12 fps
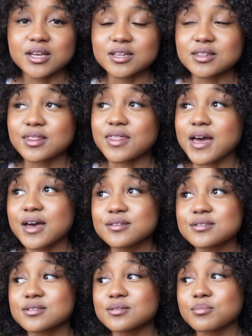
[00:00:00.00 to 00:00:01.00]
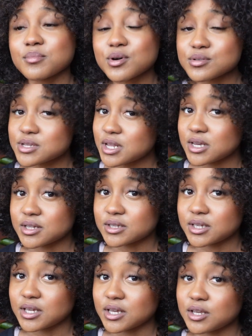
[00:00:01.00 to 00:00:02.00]
That's most
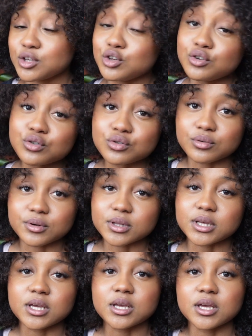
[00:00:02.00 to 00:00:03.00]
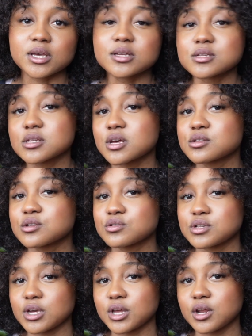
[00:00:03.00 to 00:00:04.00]
likely, usually, is
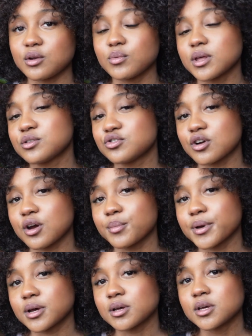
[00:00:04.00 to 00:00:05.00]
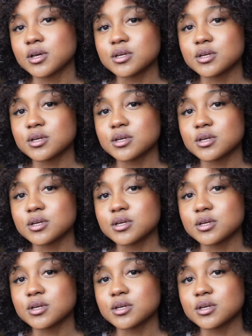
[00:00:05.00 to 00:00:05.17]
associated with trauma.